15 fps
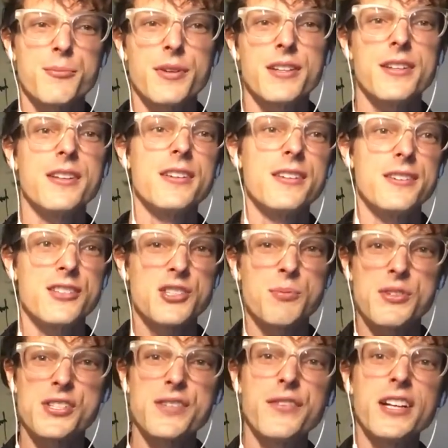but
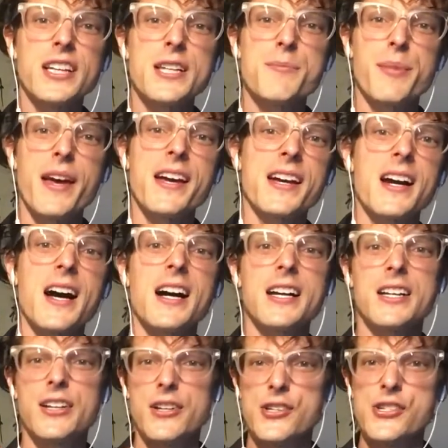specifically
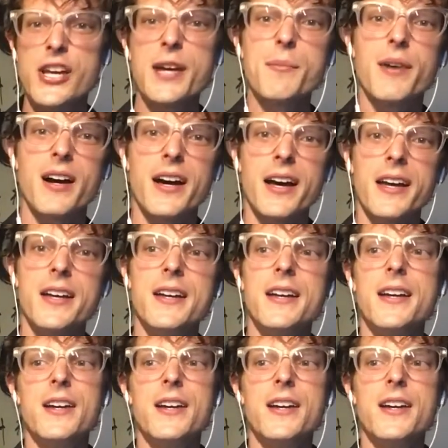Bangkok, Chiang Mai,